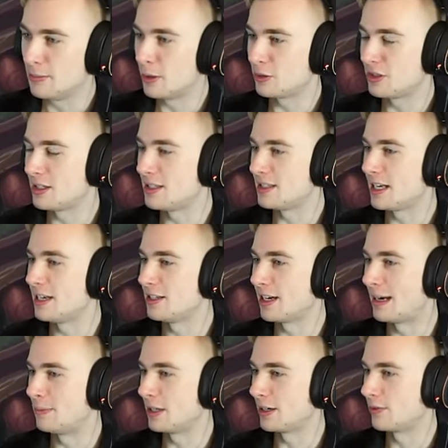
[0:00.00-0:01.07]
most insane
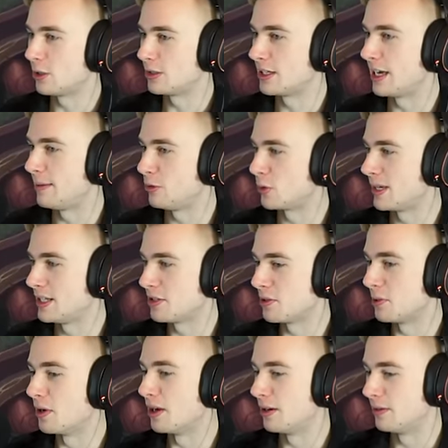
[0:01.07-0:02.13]
top deck of all time twice in
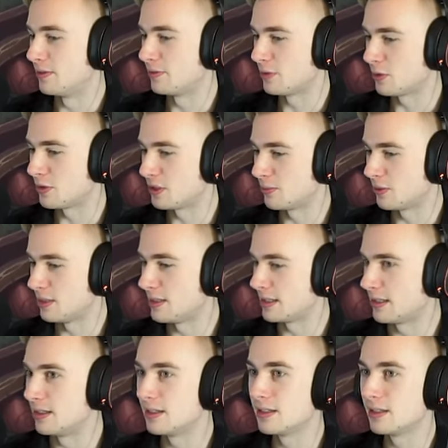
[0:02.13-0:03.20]
a row for some
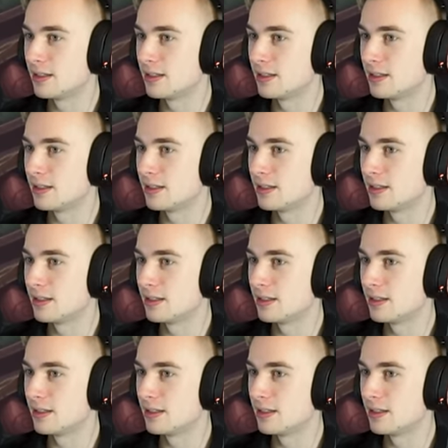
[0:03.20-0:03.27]
reason.